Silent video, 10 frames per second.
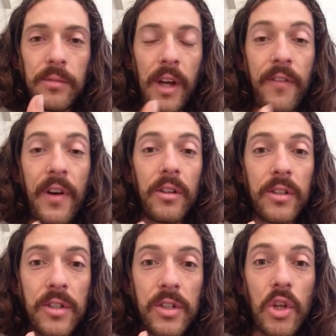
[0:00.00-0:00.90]
I
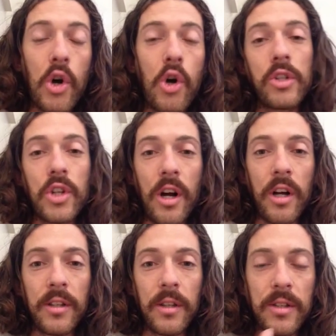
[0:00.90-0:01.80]
felt so
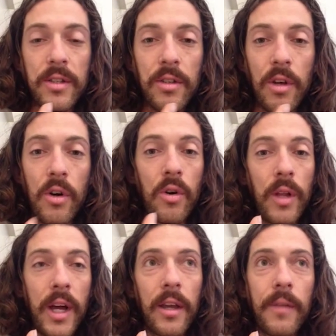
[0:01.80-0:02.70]
strong and
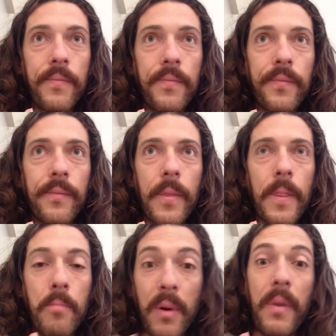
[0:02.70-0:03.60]
so like
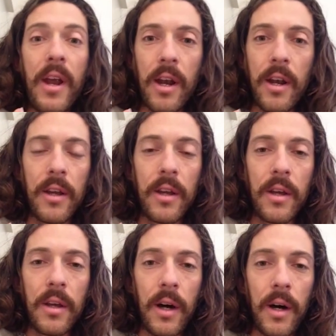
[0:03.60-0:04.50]
prepared,
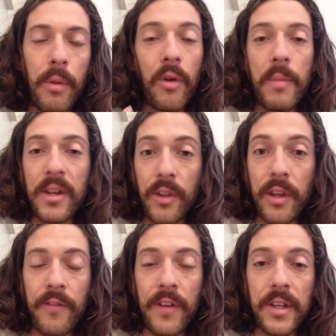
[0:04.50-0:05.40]
both
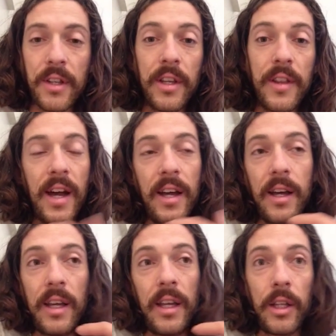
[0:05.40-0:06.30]
mentally and physically,
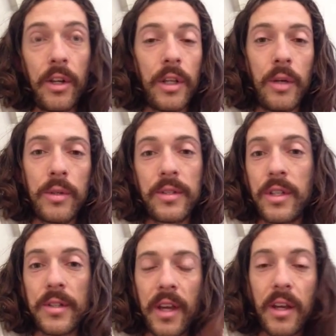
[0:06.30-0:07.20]
that it literally was
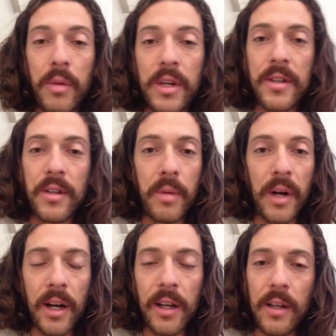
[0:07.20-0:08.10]
just like a breeze in the
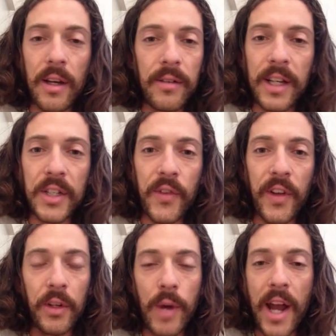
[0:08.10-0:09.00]
park, and I just
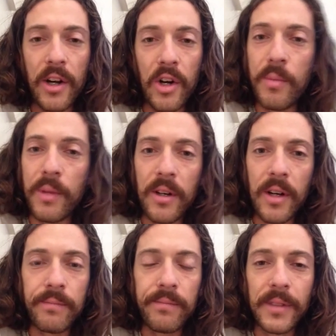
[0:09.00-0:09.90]
felt right at home.
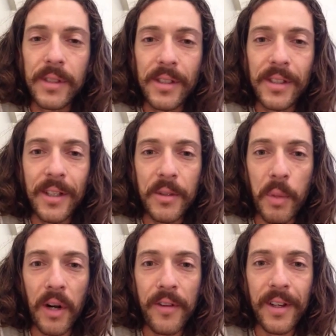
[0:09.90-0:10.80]
It was
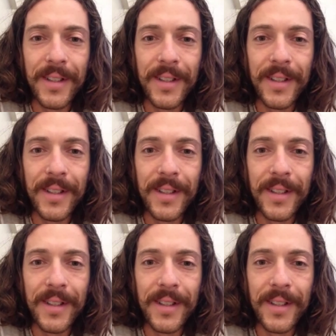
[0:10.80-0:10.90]
perfect.